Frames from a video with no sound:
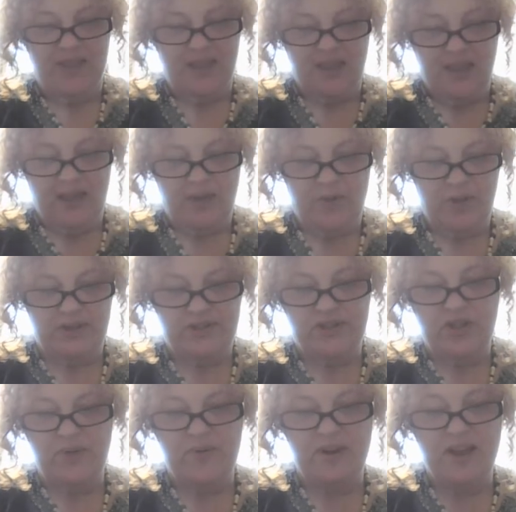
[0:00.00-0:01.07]
at what's
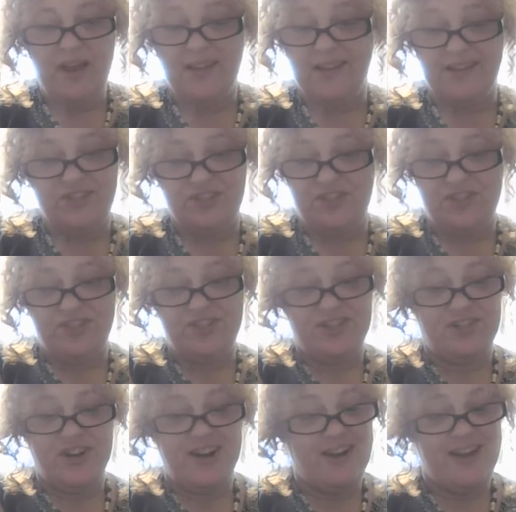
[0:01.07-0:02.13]
going on because you're
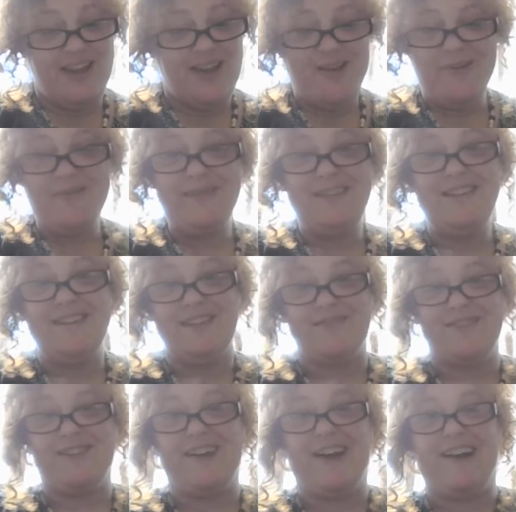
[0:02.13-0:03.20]
starting out with the
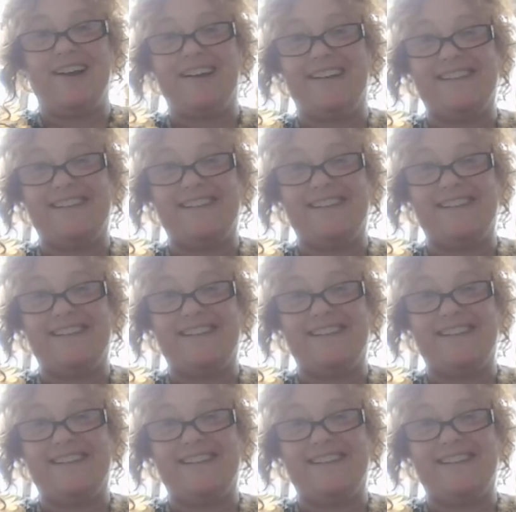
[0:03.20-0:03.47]
Devil card.